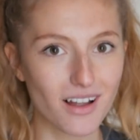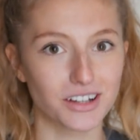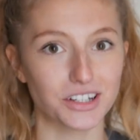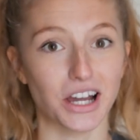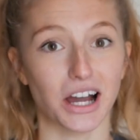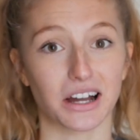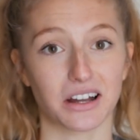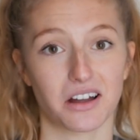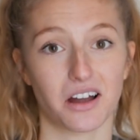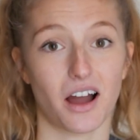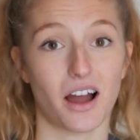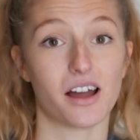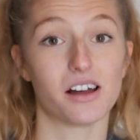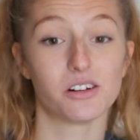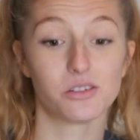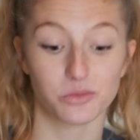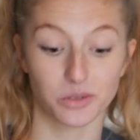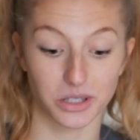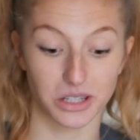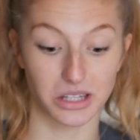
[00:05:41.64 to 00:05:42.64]
Yeah,
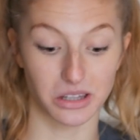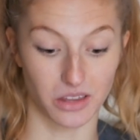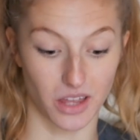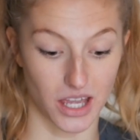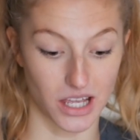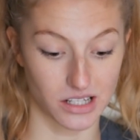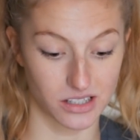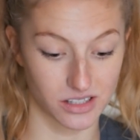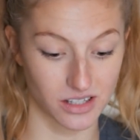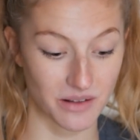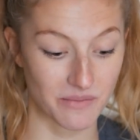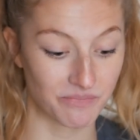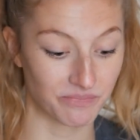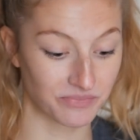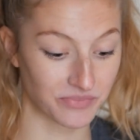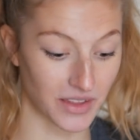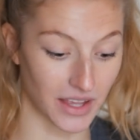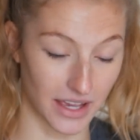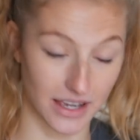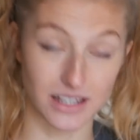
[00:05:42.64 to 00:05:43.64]
Kyle really likes
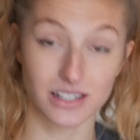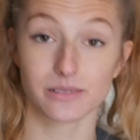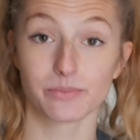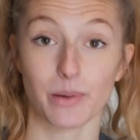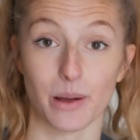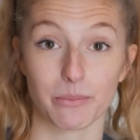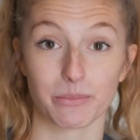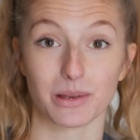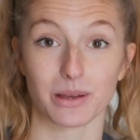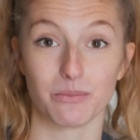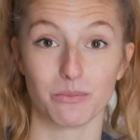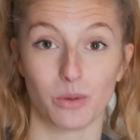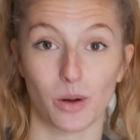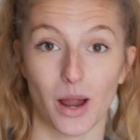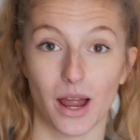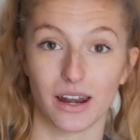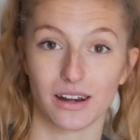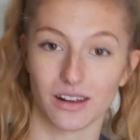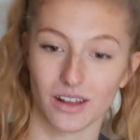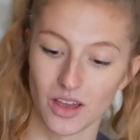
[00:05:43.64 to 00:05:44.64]
his pumpkin
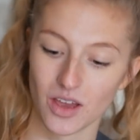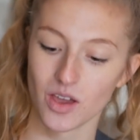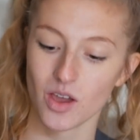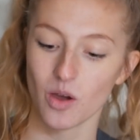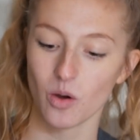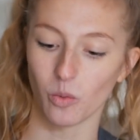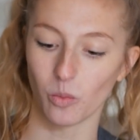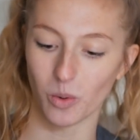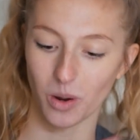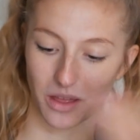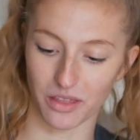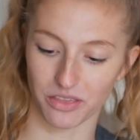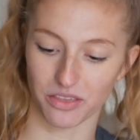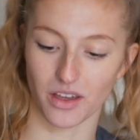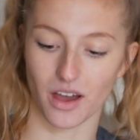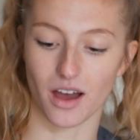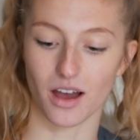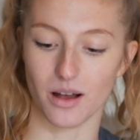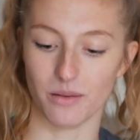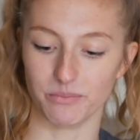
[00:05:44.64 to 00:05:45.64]
bread with
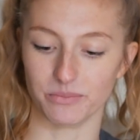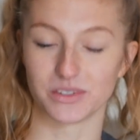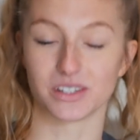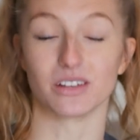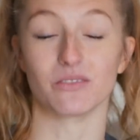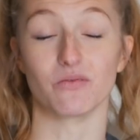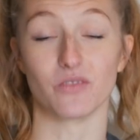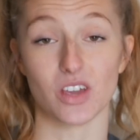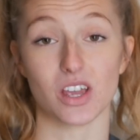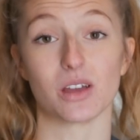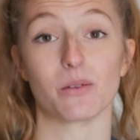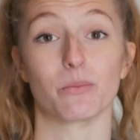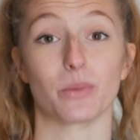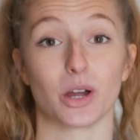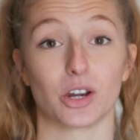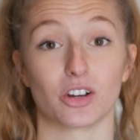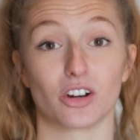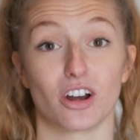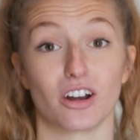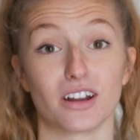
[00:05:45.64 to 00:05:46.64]
some vegan
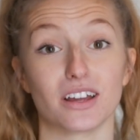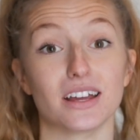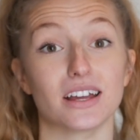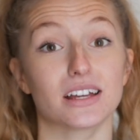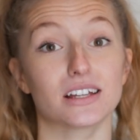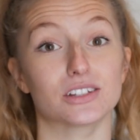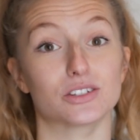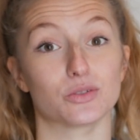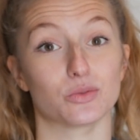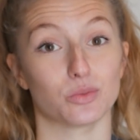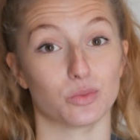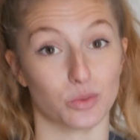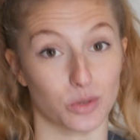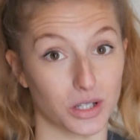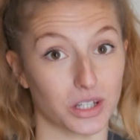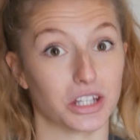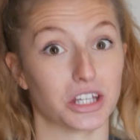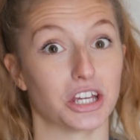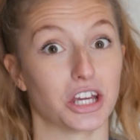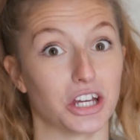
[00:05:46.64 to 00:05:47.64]
butter on it. It's
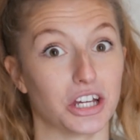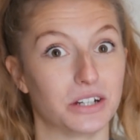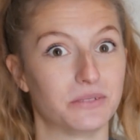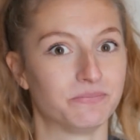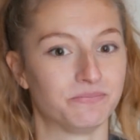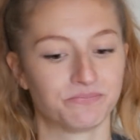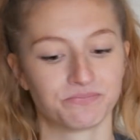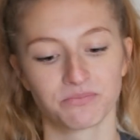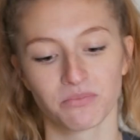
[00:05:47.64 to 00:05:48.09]
really good.